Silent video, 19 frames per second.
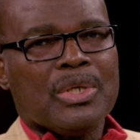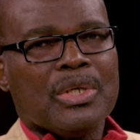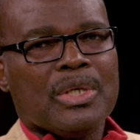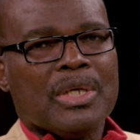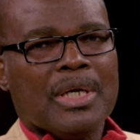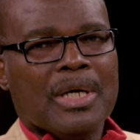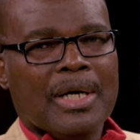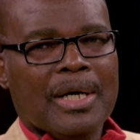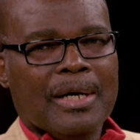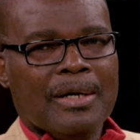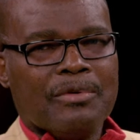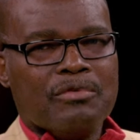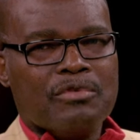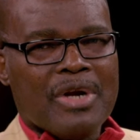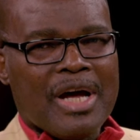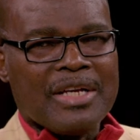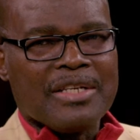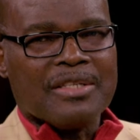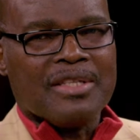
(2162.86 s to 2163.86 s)
uh,
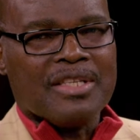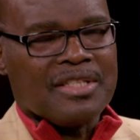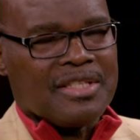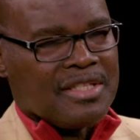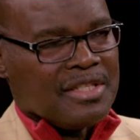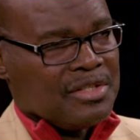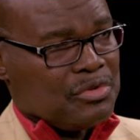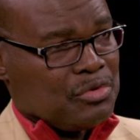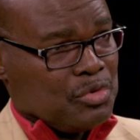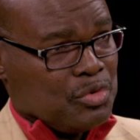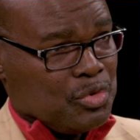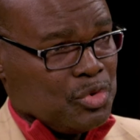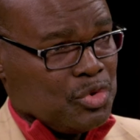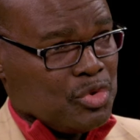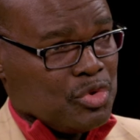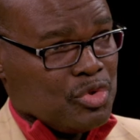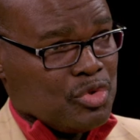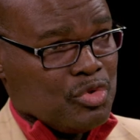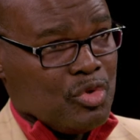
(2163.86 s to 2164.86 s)
run these
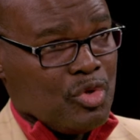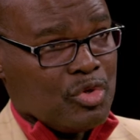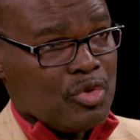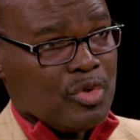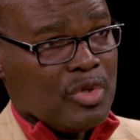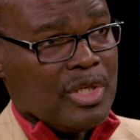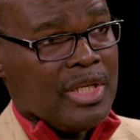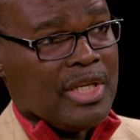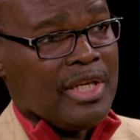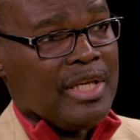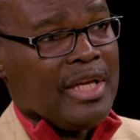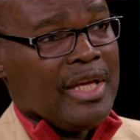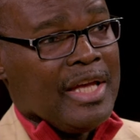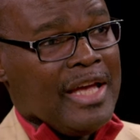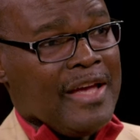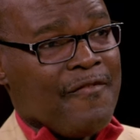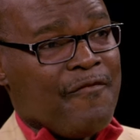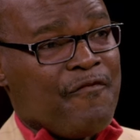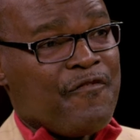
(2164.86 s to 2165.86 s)
institutions not only
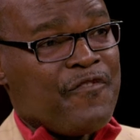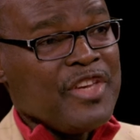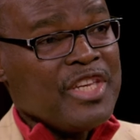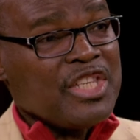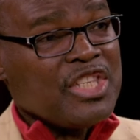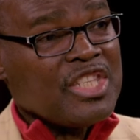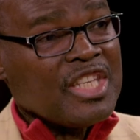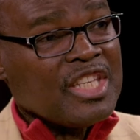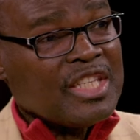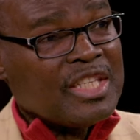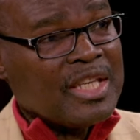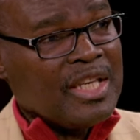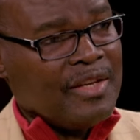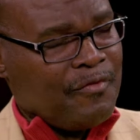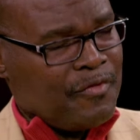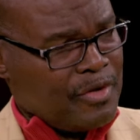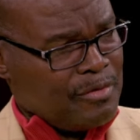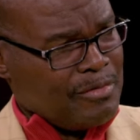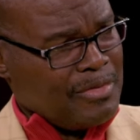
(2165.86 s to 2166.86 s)
efficiently
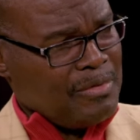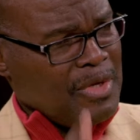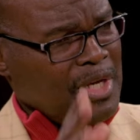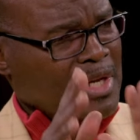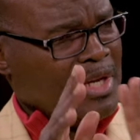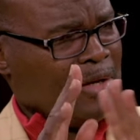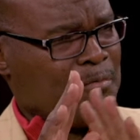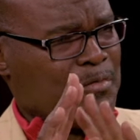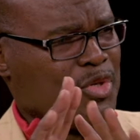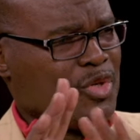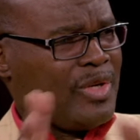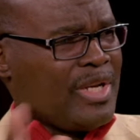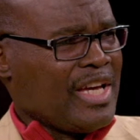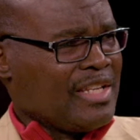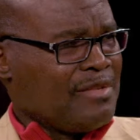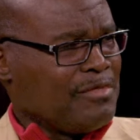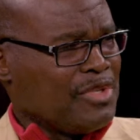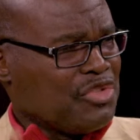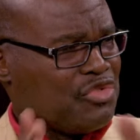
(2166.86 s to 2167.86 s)
from a pure
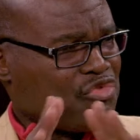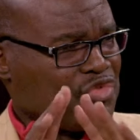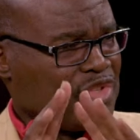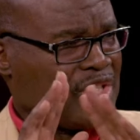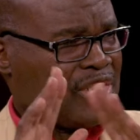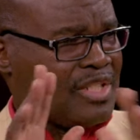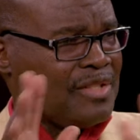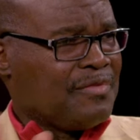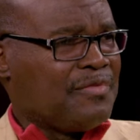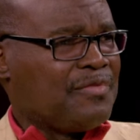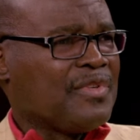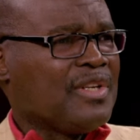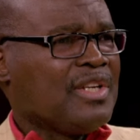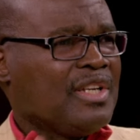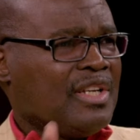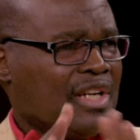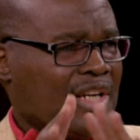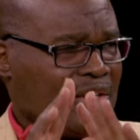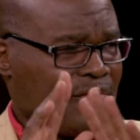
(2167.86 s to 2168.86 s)
administrative
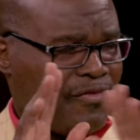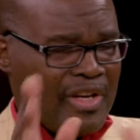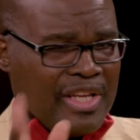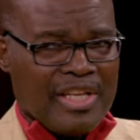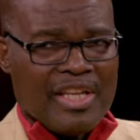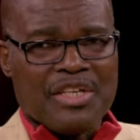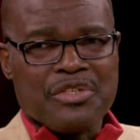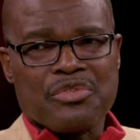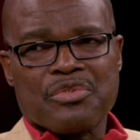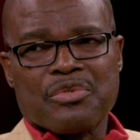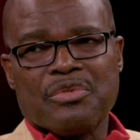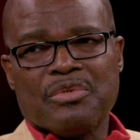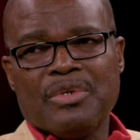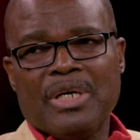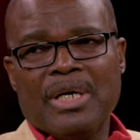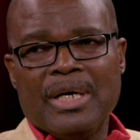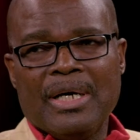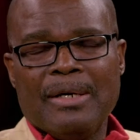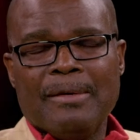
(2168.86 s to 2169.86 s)
mm. and financial
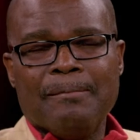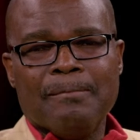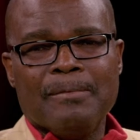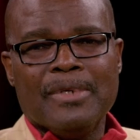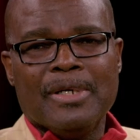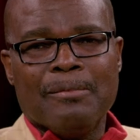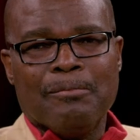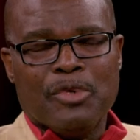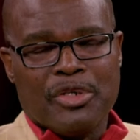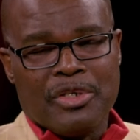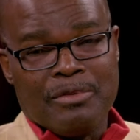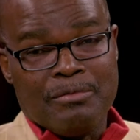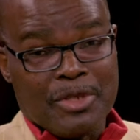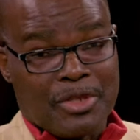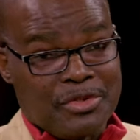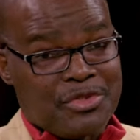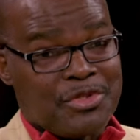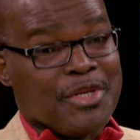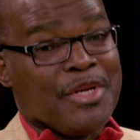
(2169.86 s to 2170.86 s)
um, model,
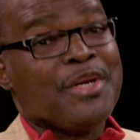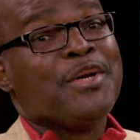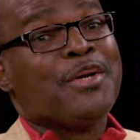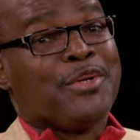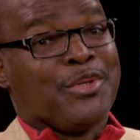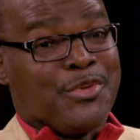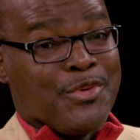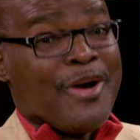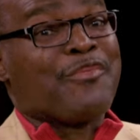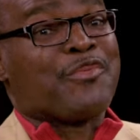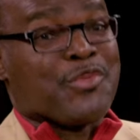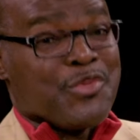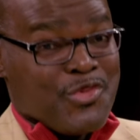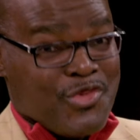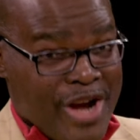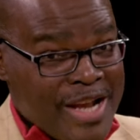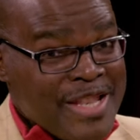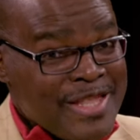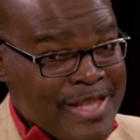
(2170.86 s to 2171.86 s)
because you have to
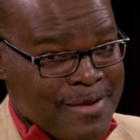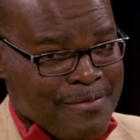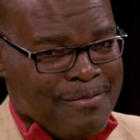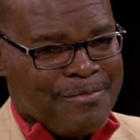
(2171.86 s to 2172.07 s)
run them